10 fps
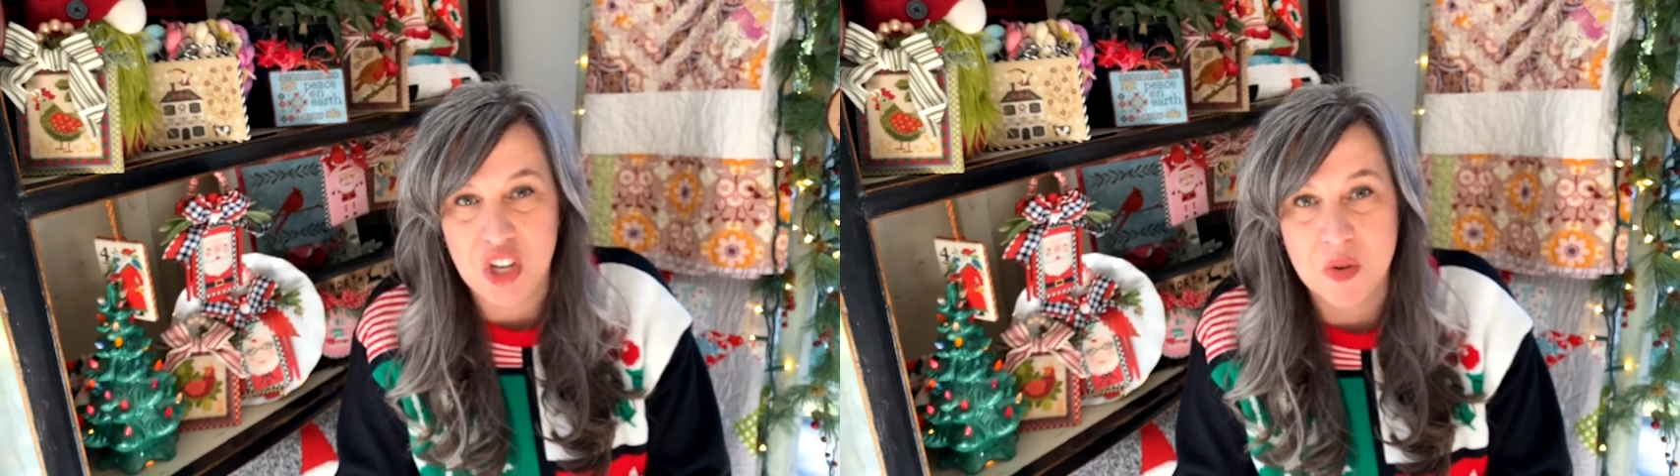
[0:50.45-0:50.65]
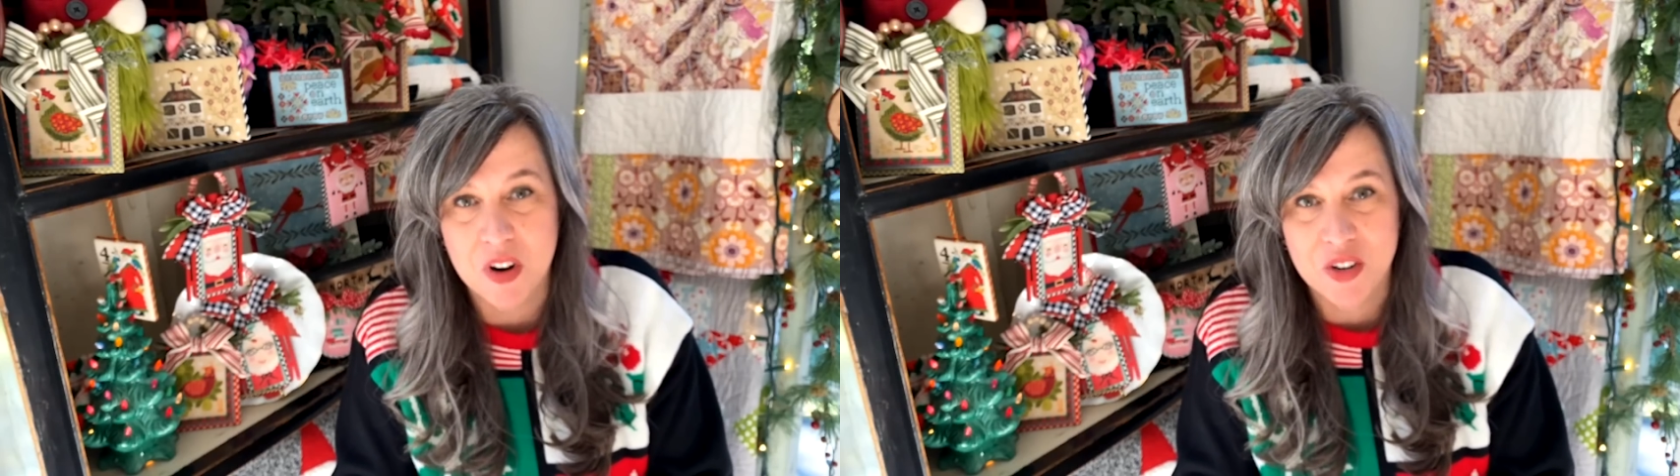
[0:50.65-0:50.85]

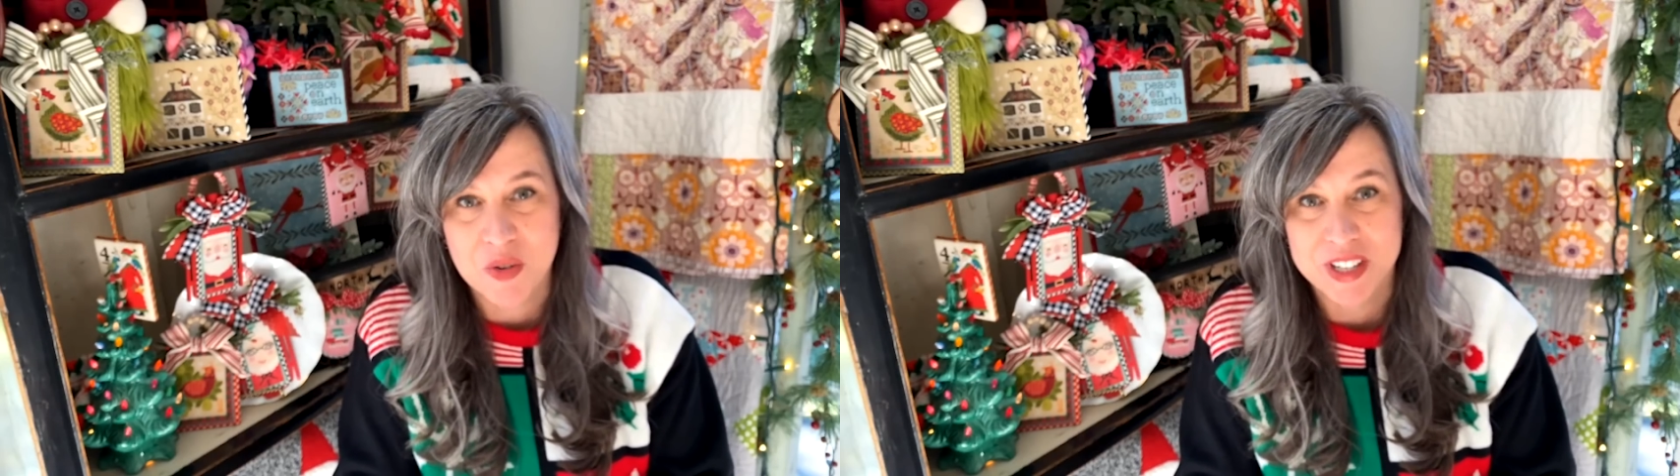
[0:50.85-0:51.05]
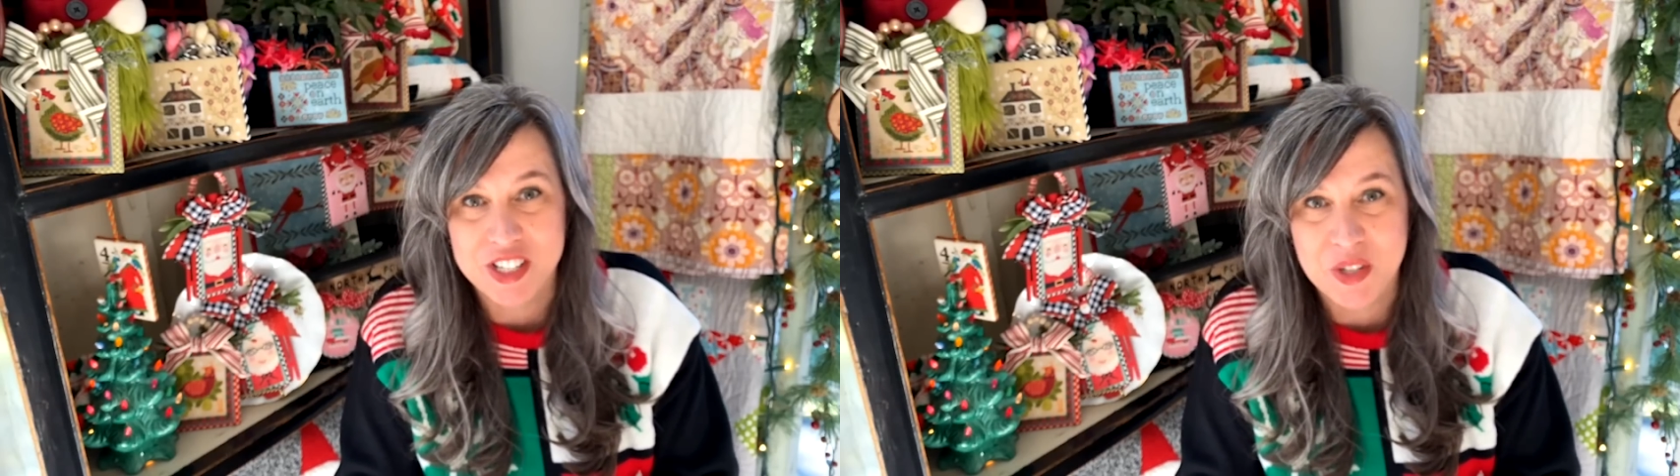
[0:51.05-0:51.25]
You are
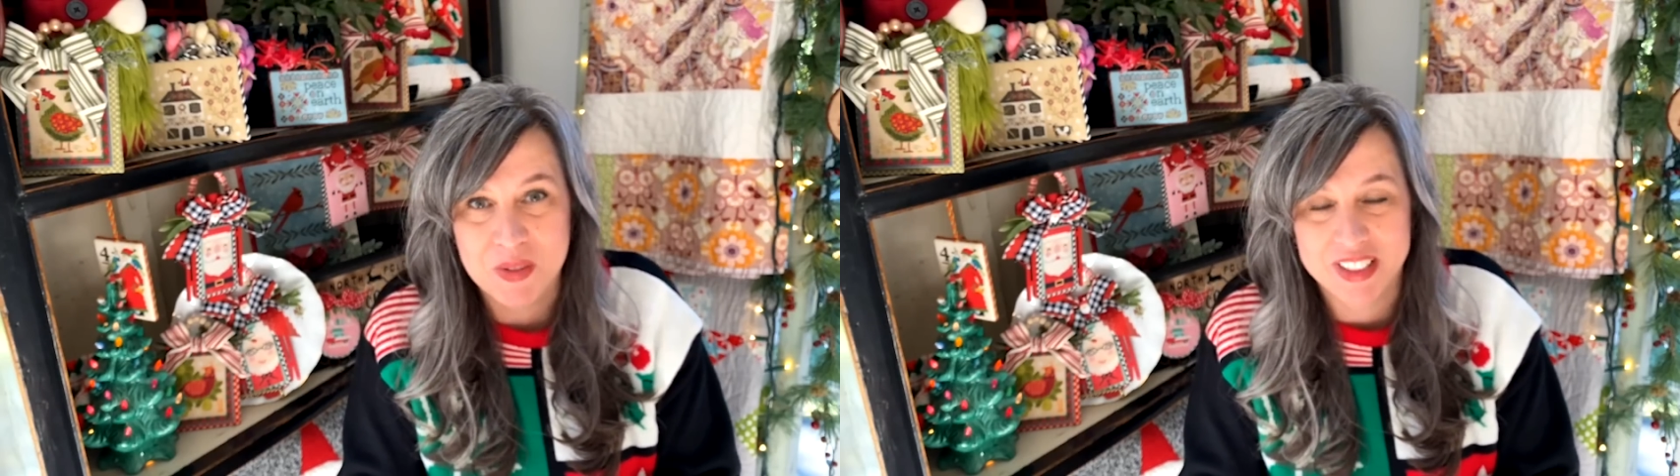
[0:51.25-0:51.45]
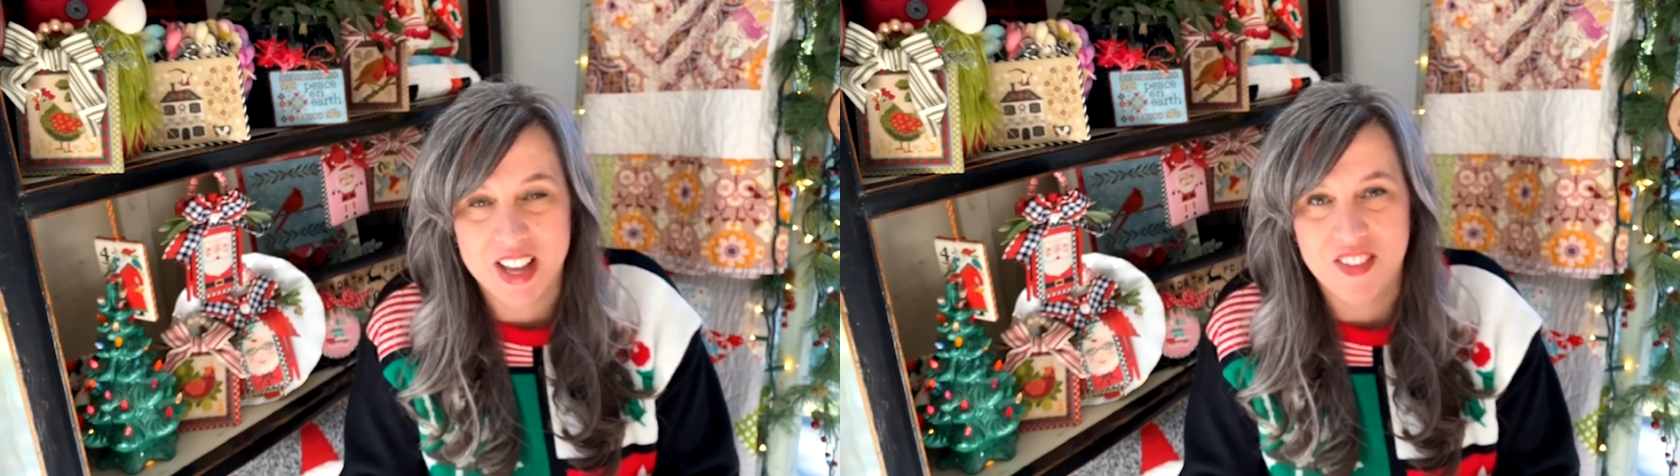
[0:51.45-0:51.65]
going
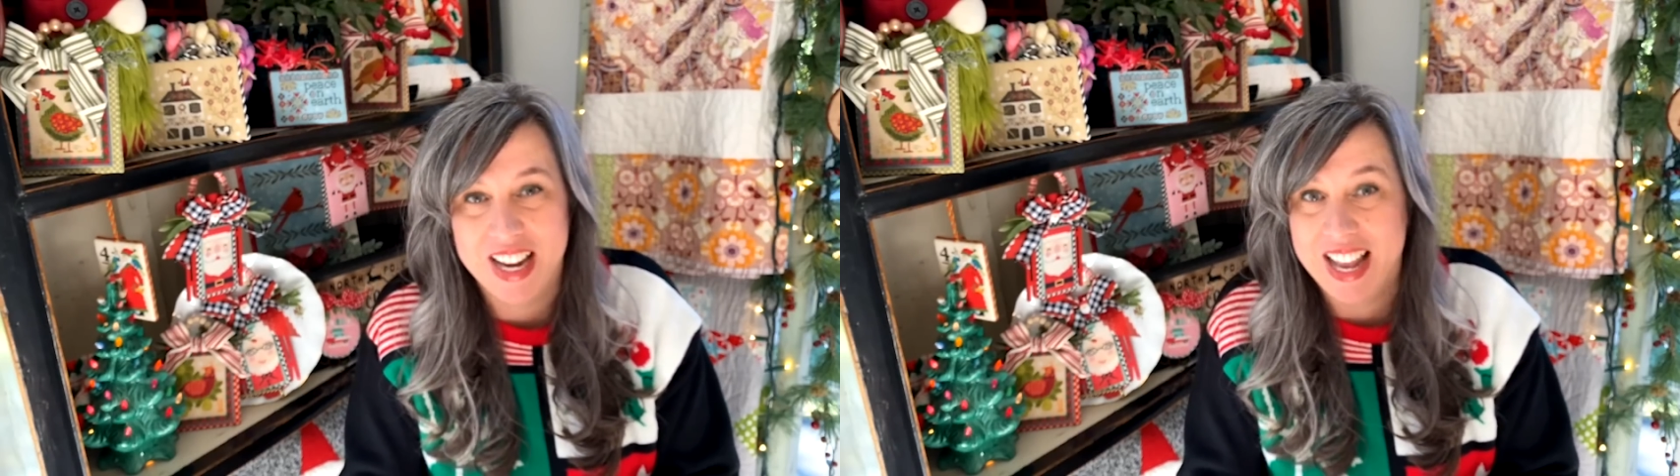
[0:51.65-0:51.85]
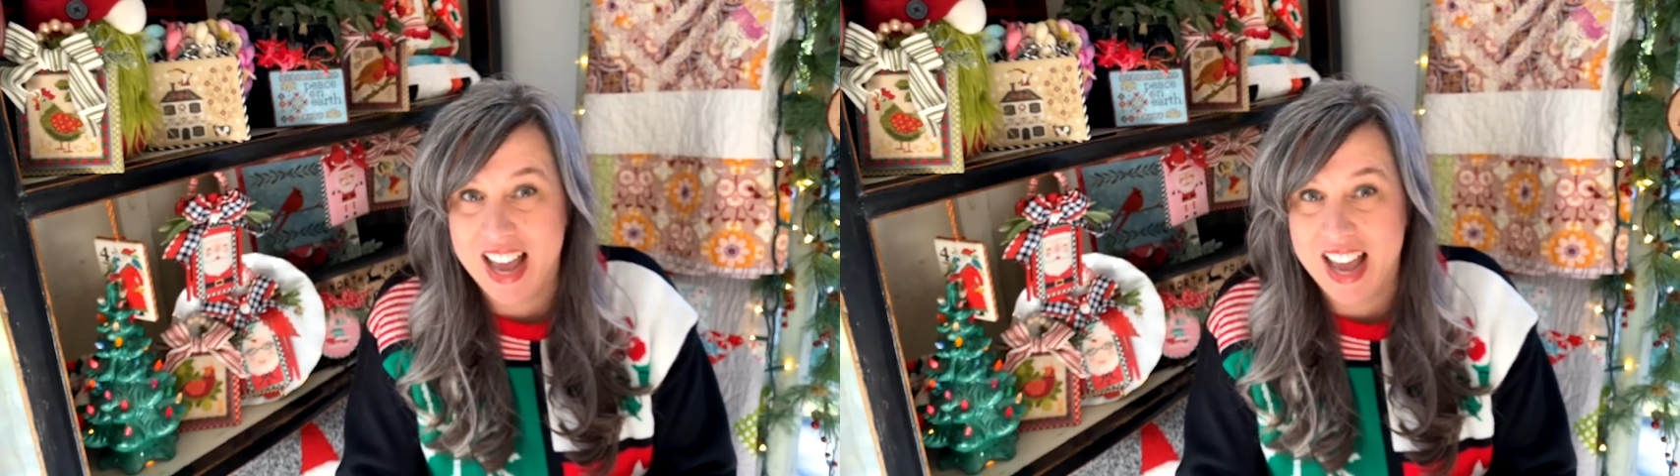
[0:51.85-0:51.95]
to love it.